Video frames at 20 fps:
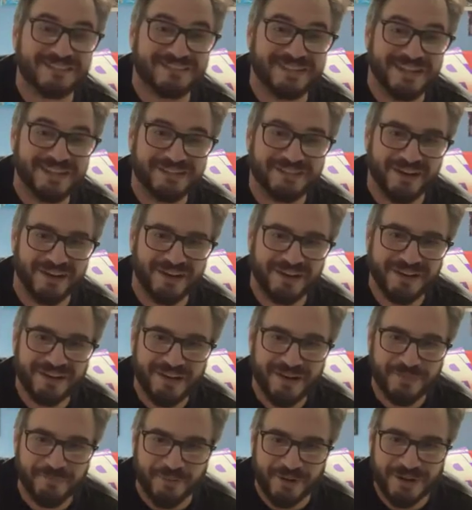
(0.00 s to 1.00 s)
Dig
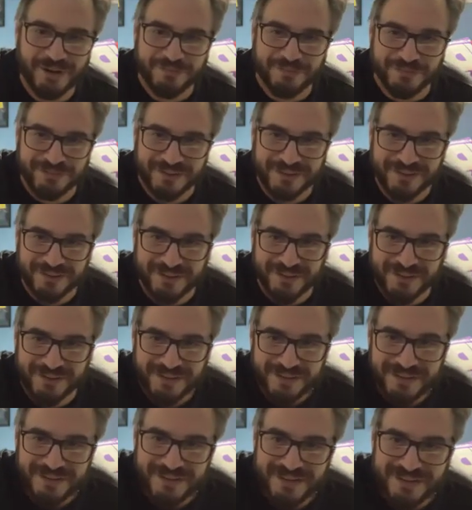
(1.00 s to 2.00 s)
Dug. I'm waiting for Dig Dug.
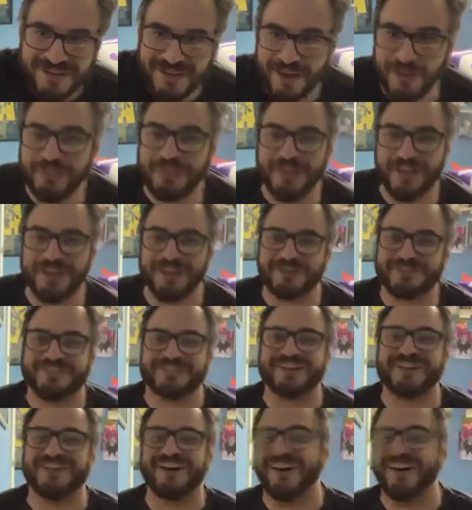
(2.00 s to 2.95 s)
Othello's still a